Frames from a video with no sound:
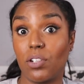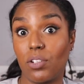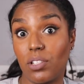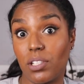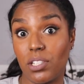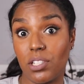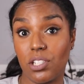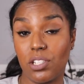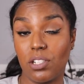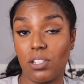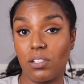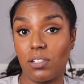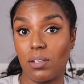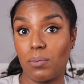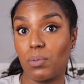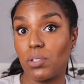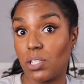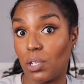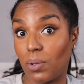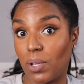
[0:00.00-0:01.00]
conditioner it
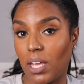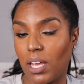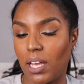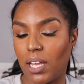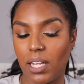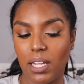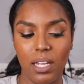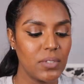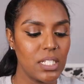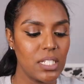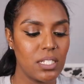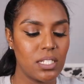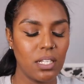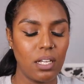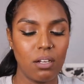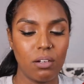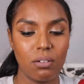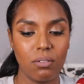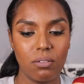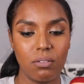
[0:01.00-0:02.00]
was okay.
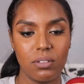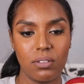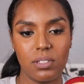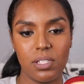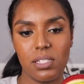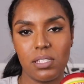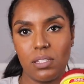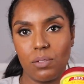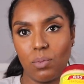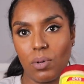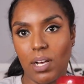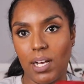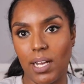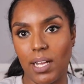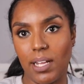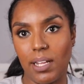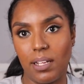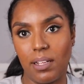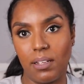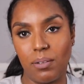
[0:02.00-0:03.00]
So this is what
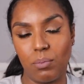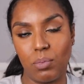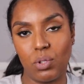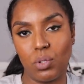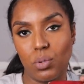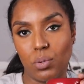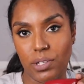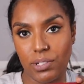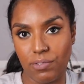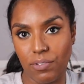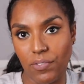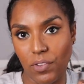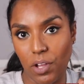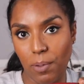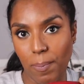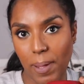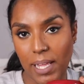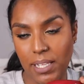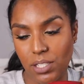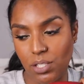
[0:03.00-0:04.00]
I would always
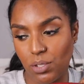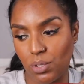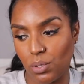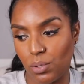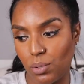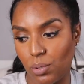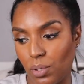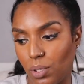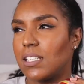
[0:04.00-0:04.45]
revert back to.